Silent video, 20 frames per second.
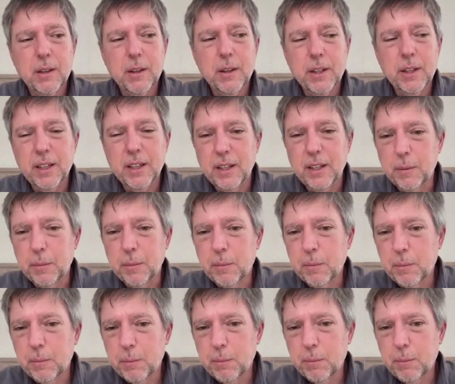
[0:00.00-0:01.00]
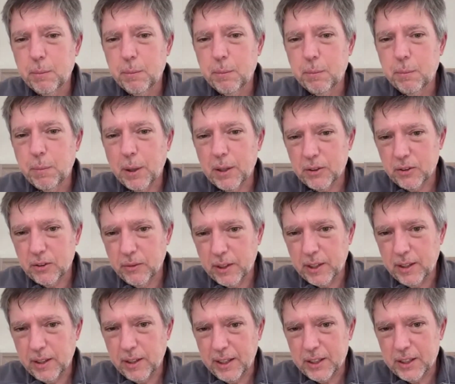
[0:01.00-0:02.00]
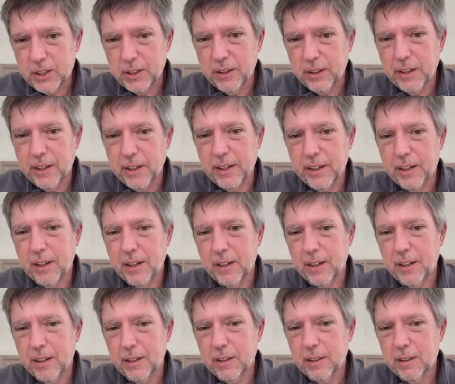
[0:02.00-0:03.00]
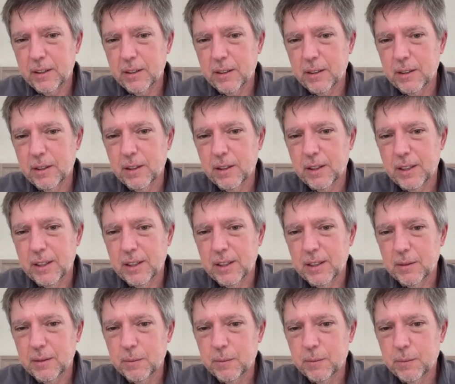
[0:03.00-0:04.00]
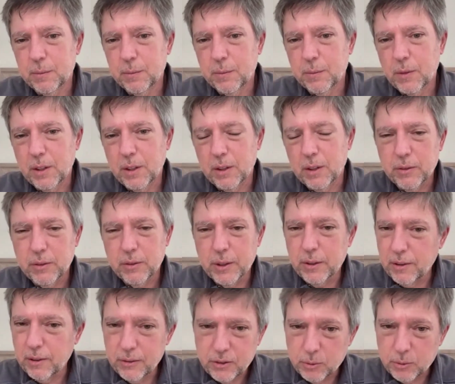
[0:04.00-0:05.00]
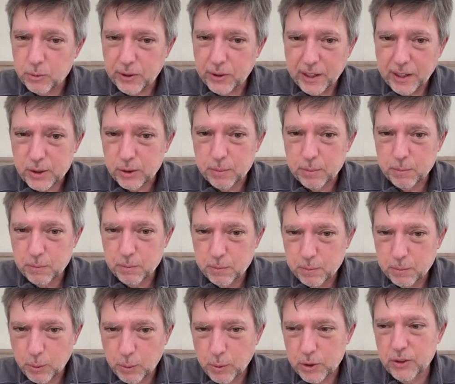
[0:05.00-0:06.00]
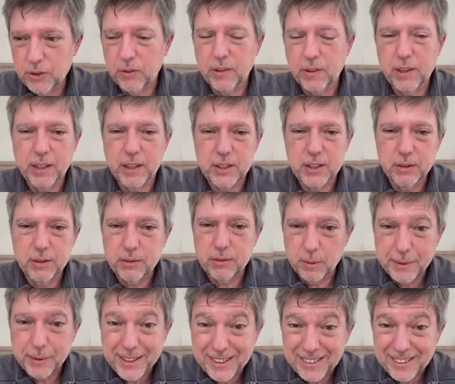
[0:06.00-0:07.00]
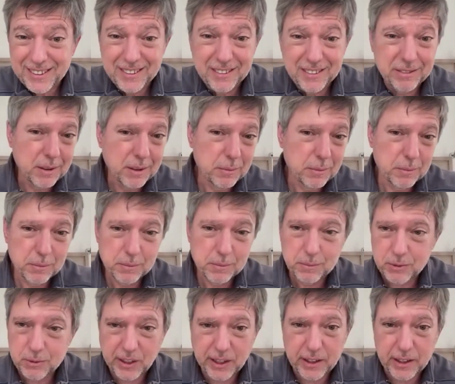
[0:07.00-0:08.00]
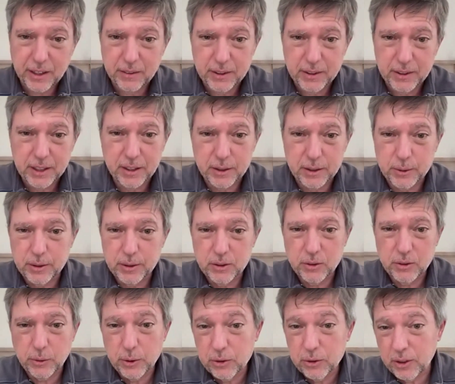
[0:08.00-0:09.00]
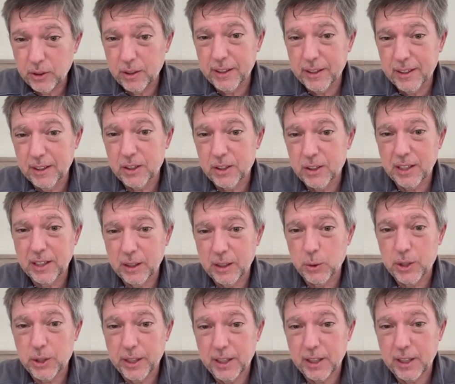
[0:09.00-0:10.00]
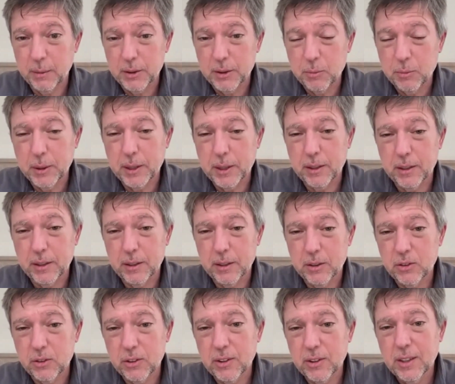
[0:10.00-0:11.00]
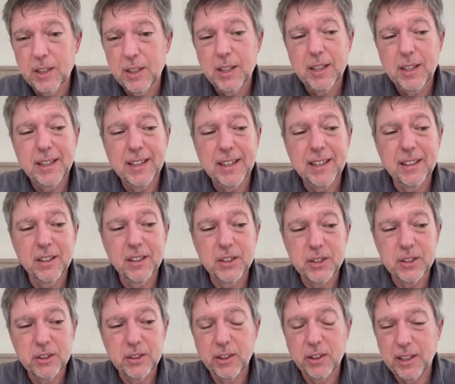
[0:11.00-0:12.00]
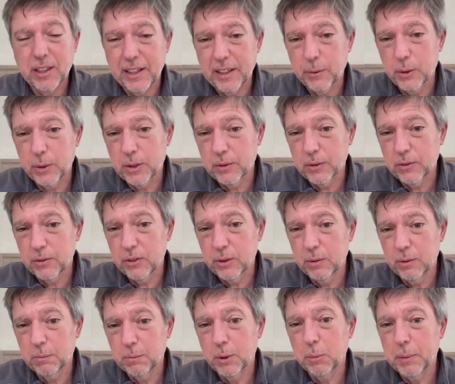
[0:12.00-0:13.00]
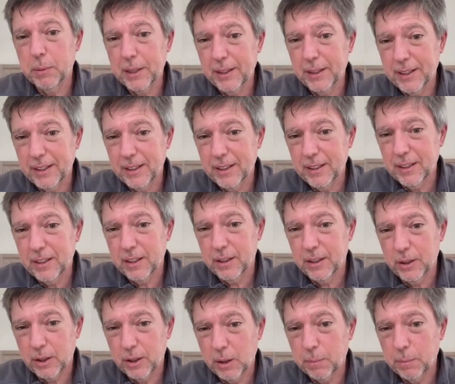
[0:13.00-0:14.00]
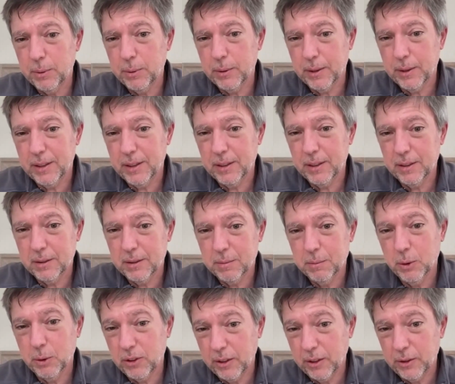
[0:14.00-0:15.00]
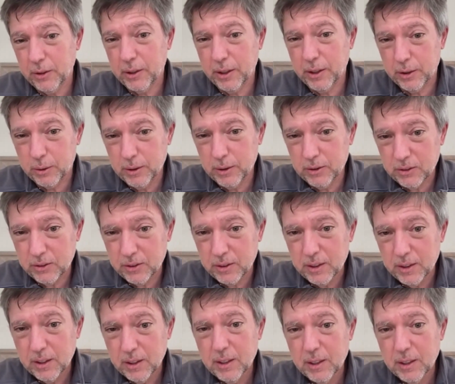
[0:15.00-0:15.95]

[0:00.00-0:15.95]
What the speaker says: The parts of the collection that are, the very substantial portions of the collection from Italy, from Scandinavian countries, those are English language documents because English is the language of student mobility in Europe and most other countries.